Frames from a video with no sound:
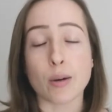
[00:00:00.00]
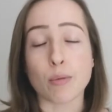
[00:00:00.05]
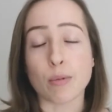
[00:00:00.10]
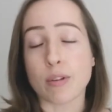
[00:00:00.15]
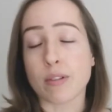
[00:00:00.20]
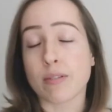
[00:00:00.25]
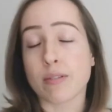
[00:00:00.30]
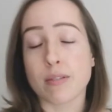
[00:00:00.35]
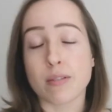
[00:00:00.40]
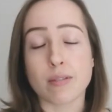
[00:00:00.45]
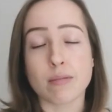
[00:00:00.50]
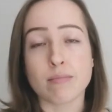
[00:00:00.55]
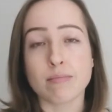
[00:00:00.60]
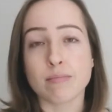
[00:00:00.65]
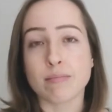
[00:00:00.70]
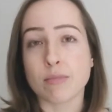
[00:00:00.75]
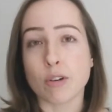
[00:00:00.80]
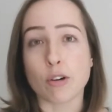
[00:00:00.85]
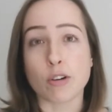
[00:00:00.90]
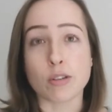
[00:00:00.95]
with
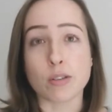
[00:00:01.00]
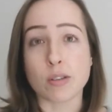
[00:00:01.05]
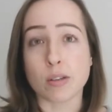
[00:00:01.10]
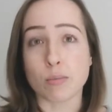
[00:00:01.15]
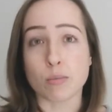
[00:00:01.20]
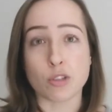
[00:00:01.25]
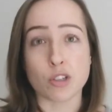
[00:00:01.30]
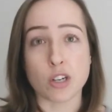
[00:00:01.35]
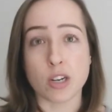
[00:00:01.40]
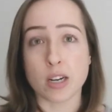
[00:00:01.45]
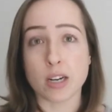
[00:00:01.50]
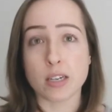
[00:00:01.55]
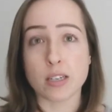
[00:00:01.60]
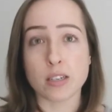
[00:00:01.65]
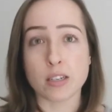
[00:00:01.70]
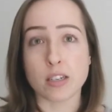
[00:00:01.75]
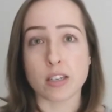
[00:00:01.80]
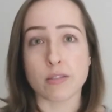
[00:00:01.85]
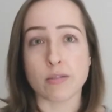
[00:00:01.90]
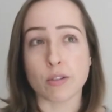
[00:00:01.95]
our
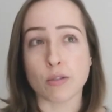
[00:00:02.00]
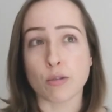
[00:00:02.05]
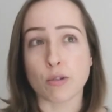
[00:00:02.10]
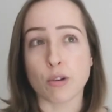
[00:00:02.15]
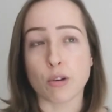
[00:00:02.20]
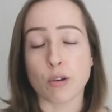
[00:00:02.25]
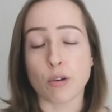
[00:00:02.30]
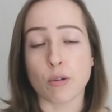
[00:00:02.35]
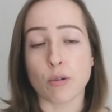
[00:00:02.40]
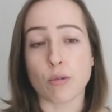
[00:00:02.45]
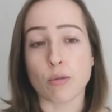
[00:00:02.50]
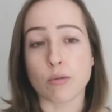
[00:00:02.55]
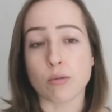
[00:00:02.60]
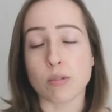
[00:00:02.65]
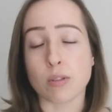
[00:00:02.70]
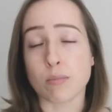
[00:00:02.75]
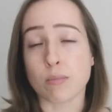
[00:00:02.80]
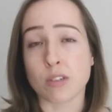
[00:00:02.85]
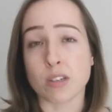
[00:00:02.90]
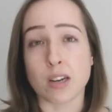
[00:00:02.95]
subject, even though
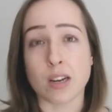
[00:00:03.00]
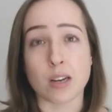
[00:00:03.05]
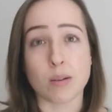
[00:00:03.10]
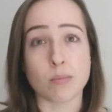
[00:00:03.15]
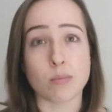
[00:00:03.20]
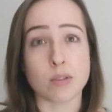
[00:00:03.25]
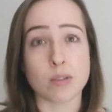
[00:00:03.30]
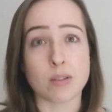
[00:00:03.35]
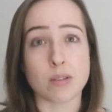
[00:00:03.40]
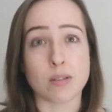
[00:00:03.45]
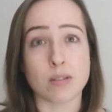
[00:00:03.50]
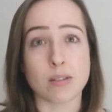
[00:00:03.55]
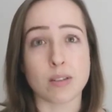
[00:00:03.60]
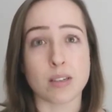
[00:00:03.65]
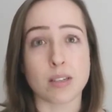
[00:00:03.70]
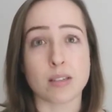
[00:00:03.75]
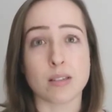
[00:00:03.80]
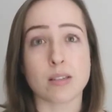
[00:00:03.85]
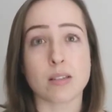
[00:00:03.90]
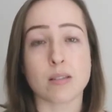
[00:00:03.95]
sometimes
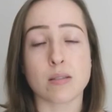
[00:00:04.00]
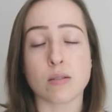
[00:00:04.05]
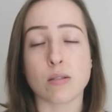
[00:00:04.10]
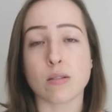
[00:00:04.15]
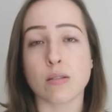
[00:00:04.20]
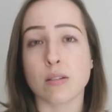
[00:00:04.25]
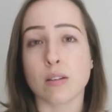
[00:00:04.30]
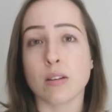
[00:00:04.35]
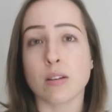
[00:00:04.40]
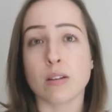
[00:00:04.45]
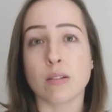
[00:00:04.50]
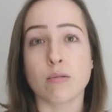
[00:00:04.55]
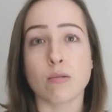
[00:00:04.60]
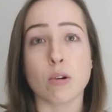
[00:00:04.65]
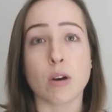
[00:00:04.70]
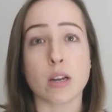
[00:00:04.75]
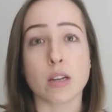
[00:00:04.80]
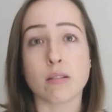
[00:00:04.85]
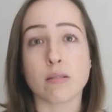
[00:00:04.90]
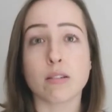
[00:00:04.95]
it's
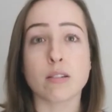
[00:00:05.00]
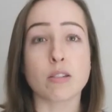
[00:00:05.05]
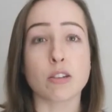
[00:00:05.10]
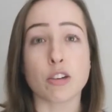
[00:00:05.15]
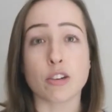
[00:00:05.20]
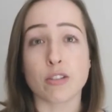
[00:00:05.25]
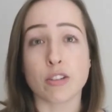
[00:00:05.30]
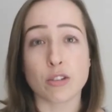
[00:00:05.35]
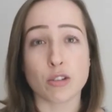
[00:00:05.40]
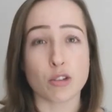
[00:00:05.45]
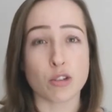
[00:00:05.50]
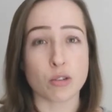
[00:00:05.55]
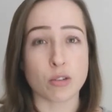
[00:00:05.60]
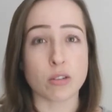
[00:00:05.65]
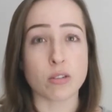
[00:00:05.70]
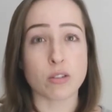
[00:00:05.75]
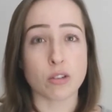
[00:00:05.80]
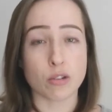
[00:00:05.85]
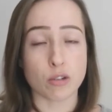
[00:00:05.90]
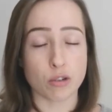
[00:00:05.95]
quite clear that
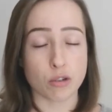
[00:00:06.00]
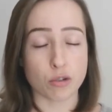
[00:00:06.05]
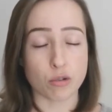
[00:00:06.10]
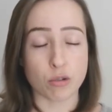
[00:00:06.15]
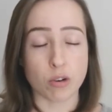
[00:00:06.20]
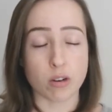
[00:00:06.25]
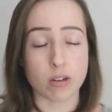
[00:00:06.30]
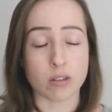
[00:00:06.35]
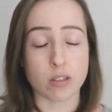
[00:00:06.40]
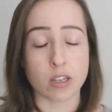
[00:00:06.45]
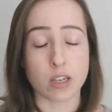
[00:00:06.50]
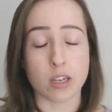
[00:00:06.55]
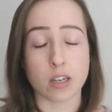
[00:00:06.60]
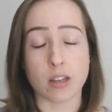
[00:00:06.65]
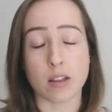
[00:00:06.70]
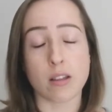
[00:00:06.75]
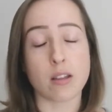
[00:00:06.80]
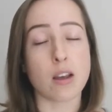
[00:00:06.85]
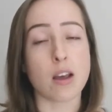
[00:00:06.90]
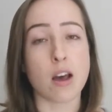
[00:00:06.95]
students are struggling
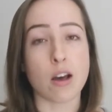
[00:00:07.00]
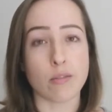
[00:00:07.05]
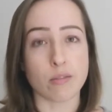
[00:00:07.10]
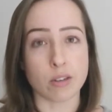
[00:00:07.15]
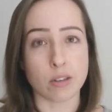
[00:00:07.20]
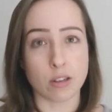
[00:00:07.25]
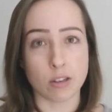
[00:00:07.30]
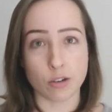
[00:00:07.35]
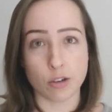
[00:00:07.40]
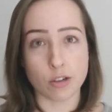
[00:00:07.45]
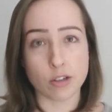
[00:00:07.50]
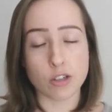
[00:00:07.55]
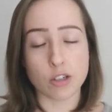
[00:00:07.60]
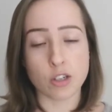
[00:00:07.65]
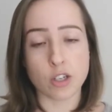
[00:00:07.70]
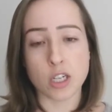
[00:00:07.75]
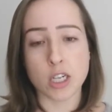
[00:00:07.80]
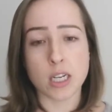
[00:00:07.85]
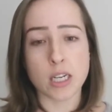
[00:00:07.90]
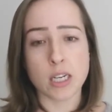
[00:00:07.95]
and they haven't learned.
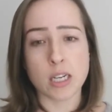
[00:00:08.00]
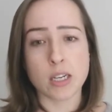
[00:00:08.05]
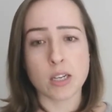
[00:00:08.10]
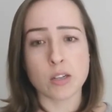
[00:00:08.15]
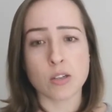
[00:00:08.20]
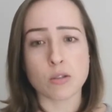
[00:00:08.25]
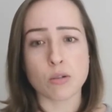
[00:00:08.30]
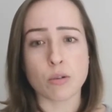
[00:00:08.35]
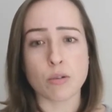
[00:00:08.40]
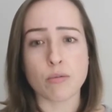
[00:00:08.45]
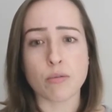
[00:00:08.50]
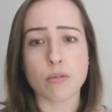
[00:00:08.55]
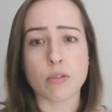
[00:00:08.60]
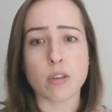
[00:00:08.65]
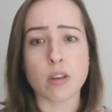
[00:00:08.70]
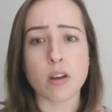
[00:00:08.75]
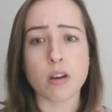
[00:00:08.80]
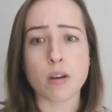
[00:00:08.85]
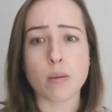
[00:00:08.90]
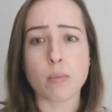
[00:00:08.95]
So if we
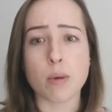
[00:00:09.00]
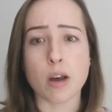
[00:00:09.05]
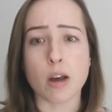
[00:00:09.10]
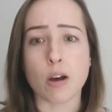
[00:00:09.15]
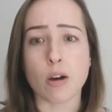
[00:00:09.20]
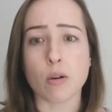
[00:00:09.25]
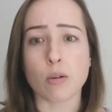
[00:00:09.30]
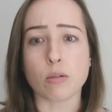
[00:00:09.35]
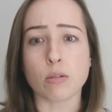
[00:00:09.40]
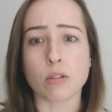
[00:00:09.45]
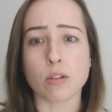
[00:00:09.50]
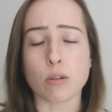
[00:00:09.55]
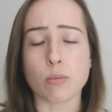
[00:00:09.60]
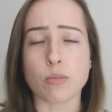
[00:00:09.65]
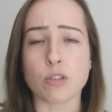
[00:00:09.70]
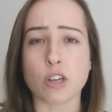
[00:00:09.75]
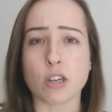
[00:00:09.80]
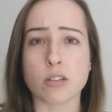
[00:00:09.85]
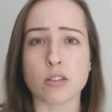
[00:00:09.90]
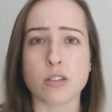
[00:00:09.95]
think about the
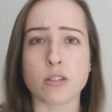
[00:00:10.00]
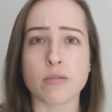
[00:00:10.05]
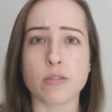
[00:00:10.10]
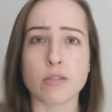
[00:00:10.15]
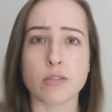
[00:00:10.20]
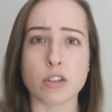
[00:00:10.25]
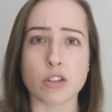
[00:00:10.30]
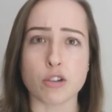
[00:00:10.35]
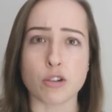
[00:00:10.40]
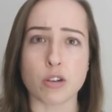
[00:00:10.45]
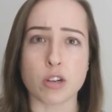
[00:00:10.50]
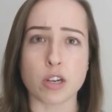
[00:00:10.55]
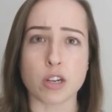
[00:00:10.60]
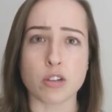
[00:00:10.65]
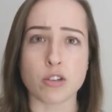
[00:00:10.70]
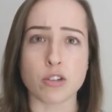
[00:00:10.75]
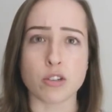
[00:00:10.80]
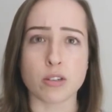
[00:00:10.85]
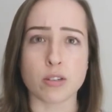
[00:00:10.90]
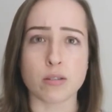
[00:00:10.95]
objective of
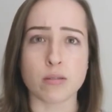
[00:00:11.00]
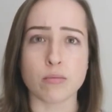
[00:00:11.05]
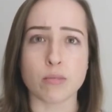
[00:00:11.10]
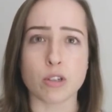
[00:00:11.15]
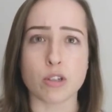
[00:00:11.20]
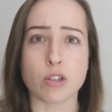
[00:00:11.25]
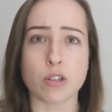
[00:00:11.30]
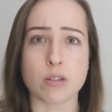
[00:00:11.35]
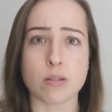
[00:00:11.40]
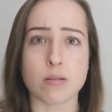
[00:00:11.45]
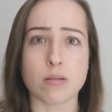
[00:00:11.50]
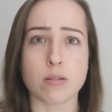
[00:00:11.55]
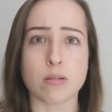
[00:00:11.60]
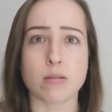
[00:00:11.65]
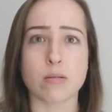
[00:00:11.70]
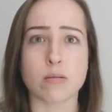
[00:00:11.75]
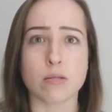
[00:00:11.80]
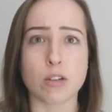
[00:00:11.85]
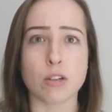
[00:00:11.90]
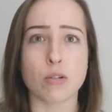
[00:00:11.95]
education, which is
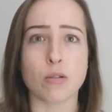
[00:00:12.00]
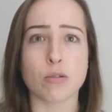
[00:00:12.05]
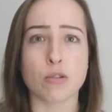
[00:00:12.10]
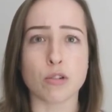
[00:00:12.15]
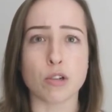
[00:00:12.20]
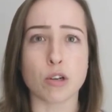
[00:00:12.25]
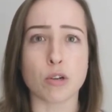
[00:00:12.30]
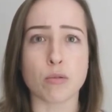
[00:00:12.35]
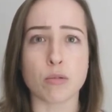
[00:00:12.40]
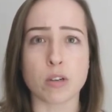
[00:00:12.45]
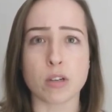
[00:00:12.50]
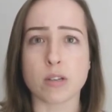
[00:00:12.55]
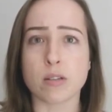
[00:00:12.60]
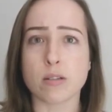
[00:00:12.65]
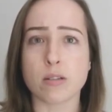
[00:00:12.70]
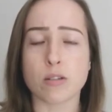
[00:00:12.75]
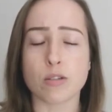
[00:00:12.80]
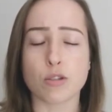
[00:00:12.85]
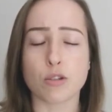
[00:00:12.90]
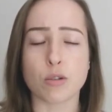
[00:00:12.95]
to increase
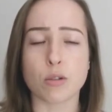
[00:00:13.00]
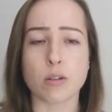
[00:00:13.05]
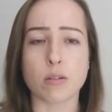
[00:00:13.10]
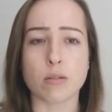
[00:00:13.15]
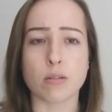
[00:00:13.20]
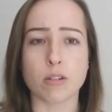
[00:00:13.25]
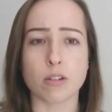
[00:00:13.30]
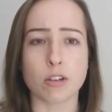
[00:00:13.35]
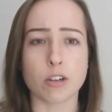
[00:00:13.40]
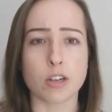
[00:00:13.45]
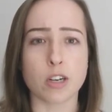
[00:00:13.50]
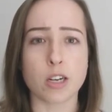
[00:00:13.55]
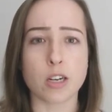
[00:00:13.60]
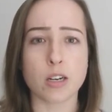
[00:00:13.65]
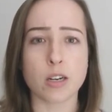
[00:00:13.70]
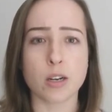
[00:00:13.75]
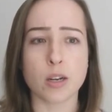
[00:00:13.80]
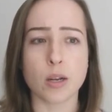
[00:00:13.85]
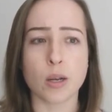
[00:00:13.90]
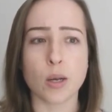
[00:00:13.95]
student
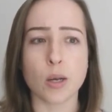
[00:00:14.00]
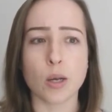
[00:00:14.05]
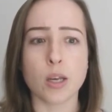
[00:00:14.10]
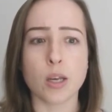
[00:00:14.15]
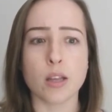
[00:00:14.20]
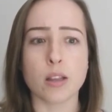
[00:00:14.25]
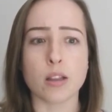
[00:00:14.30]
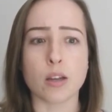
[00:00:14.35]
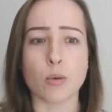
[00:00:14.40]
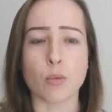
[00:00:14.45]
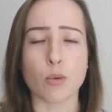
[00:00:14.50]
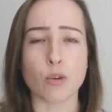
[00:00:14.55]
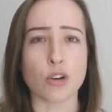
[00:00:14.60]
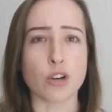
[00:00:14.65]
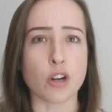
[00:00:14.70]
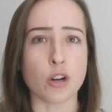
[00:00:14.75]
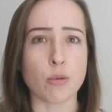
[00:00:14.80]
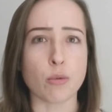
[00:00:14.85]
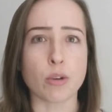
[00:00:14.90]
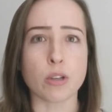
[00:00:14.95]
learning, then we're
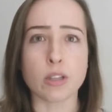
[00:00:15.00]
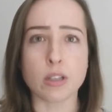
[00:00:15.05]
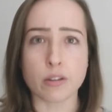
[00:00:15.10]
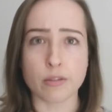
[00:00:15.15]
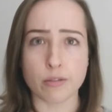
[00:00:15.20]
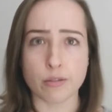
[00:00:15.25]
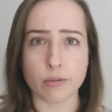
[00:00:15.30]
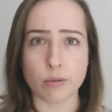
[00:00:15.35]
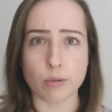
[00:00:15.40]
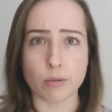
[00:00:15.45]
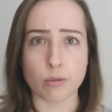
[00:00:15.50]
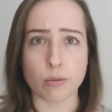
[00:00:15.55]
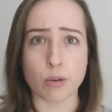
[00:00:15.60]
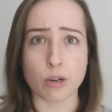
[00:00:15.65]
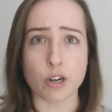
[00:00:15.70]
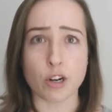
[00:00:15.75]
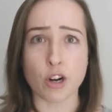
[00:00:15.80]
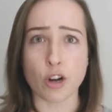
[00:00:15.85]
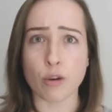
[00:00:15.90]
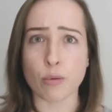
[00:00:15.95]
not
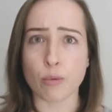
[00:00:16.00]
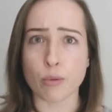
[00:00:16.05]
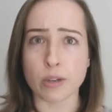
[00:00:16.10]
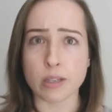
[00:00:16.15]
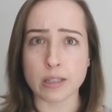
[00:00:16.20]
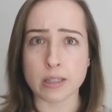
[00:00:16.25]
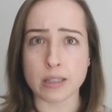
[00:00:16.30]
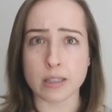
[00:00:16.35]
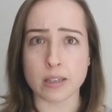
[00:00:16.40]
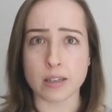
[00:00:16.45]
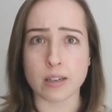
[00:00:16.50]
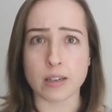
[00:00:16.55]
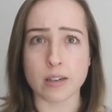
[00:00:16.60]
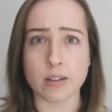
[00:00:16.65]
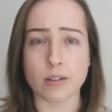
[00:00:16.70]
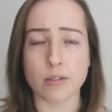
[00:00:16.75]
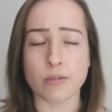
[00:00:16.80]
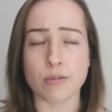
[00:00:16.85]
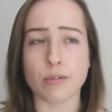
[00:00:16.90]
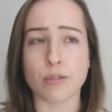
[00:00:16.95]
really
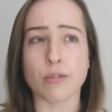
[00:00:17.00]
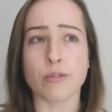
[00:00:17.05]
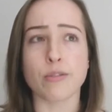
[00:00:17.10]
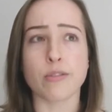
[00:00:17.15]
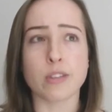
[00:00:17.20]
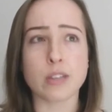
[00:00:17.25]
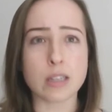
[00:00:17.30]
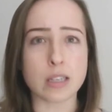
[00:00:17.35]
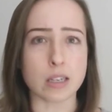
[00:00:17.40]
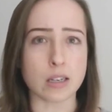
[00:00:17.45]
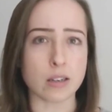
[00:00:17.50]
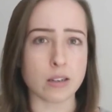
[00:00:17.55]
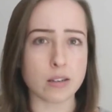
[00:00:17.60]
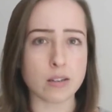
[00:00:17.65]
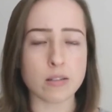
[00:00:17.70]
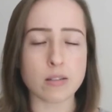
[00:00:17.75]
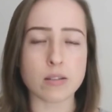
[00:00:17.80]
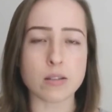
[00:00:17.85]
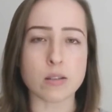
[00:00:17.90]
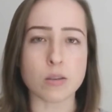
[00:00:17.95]

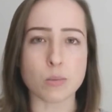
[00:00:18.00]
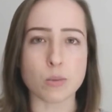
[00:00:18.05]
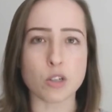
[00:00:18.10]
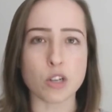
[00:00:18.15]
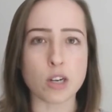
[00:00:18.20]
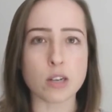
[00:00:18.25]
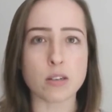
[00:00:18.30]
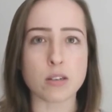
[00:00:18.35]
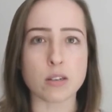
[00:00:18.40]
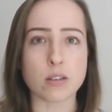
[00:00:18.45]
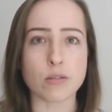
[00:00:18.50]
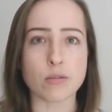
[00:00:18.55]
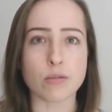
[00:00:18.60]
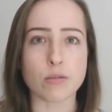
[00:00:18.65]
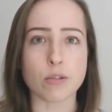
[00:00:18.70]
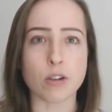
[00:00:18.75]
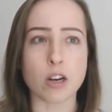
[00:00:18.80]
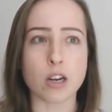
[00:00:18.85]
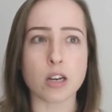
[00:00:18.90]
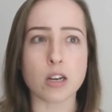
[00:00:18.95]
fulfilling this
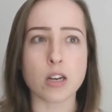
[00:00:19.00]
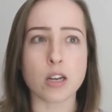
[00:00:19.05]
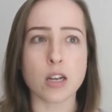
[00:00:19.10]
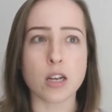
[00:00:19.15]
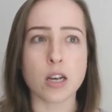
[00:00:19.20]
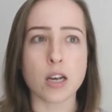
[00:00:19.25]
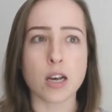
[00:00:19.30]
objective, right?